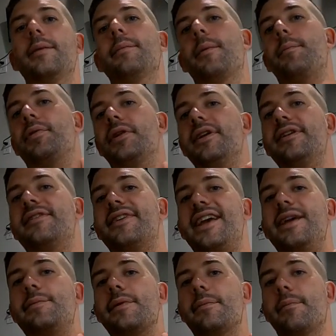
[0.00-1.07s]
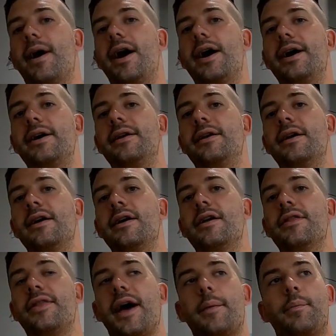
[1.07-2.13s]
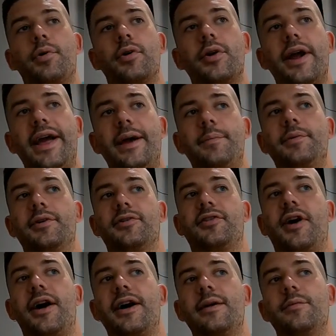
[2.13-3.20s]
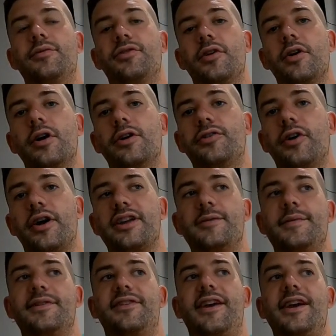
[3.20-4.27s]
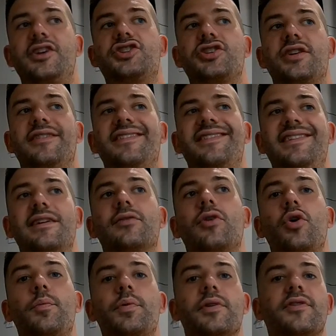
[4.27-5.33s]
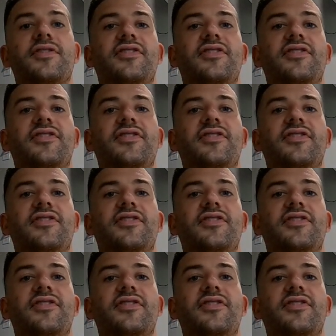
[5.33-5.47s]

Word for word: But please keep in mind that per ampere times documentation, 0%